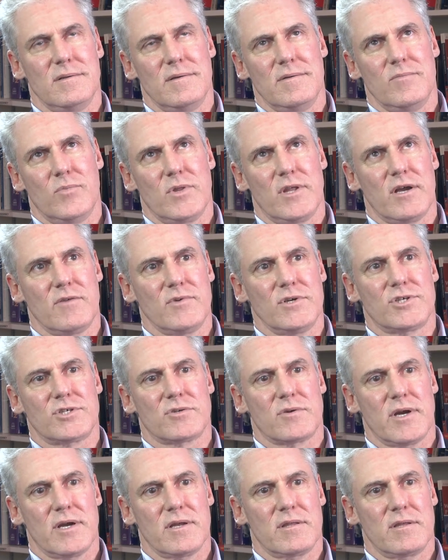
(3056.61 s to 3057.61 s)
with every
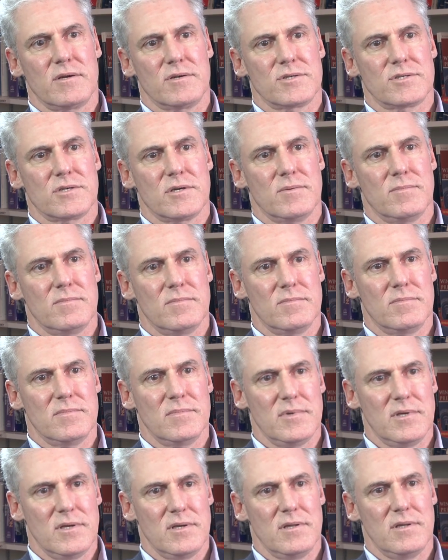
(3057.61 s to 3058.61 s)
strength there's
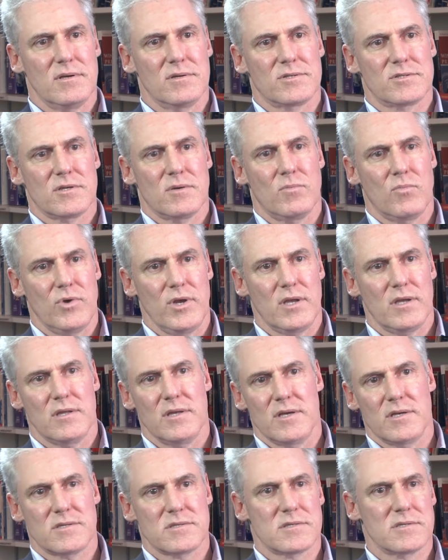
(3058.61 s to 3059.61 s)
some
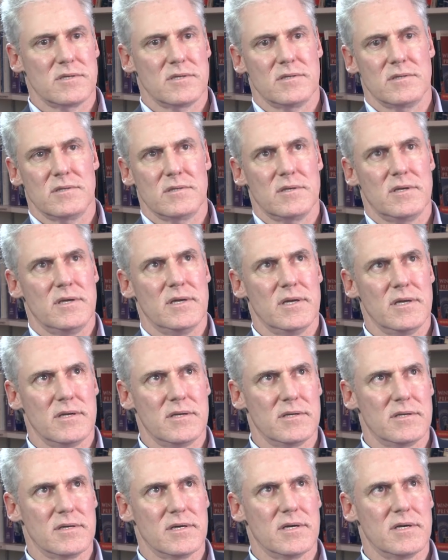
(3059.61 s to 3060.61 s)
weakness,
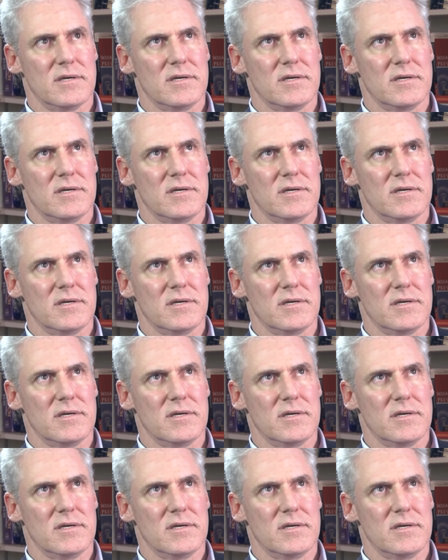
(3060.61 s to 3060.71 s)
and